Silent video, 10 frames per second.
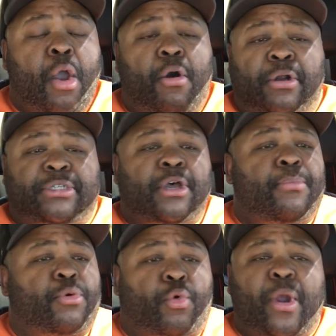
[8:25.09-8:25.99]
or
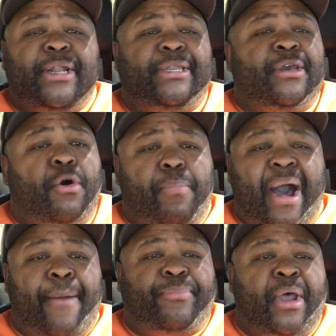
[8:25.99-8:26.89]
some great deal
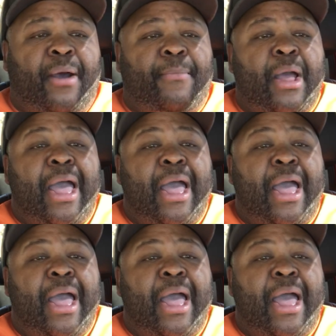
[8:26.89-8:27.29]
popped up,